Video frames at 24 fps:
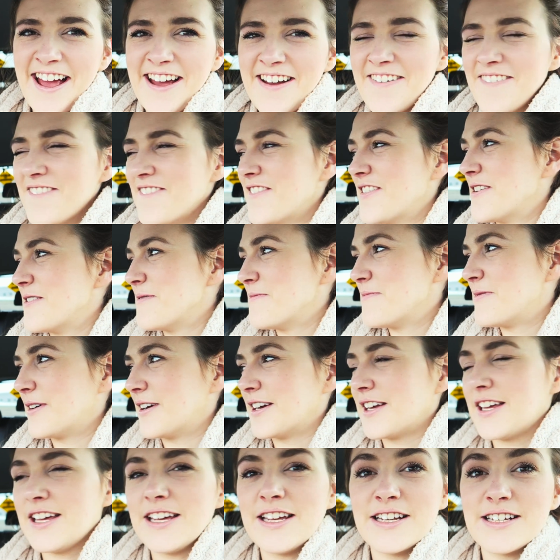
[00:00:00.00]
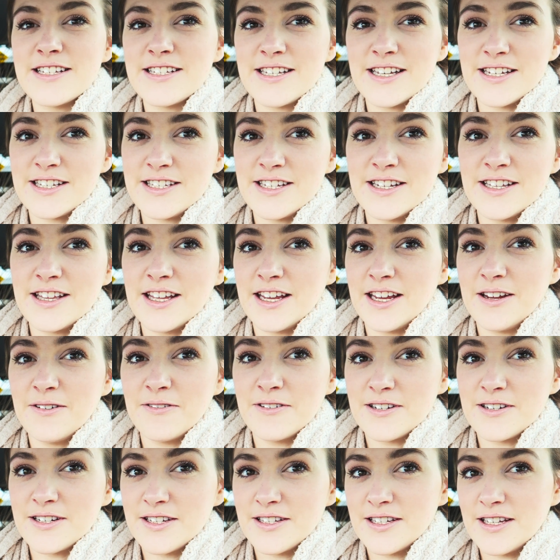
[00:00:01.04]
um, but he insisted that he
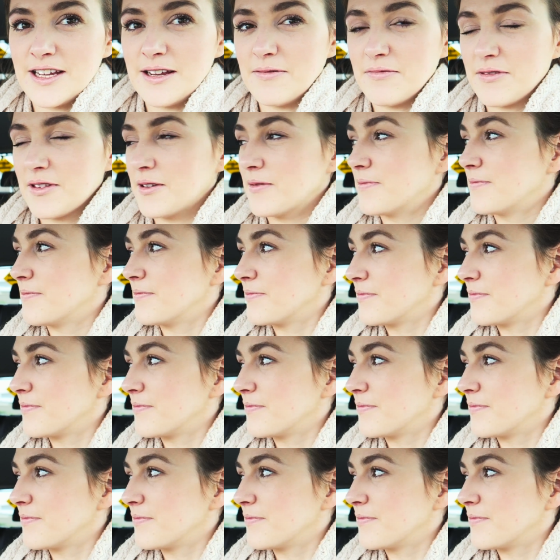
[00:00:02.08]
wanted to keep them.